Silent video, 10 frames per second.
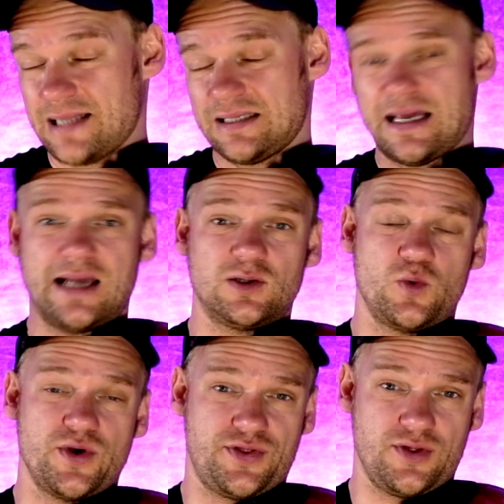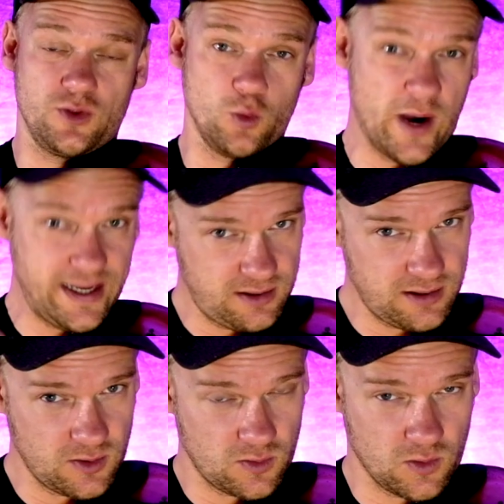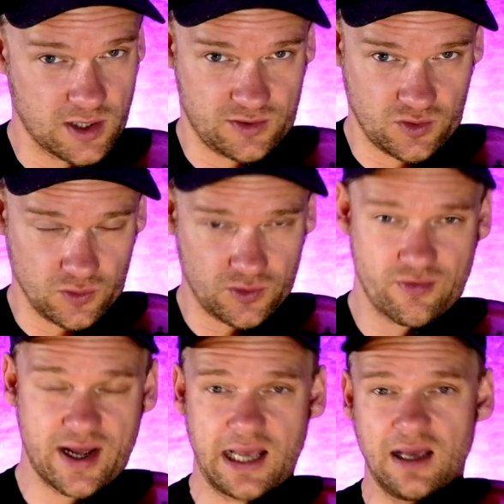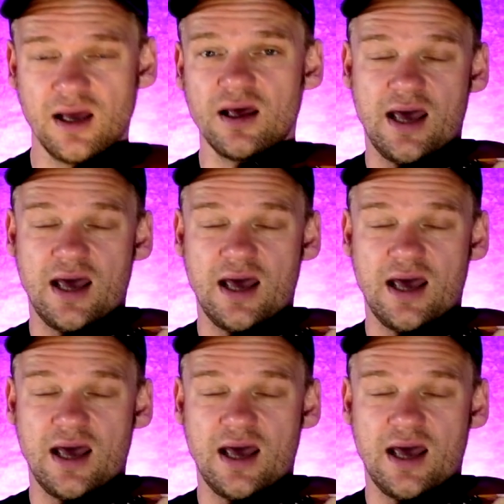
in hand with the weight, what I told already,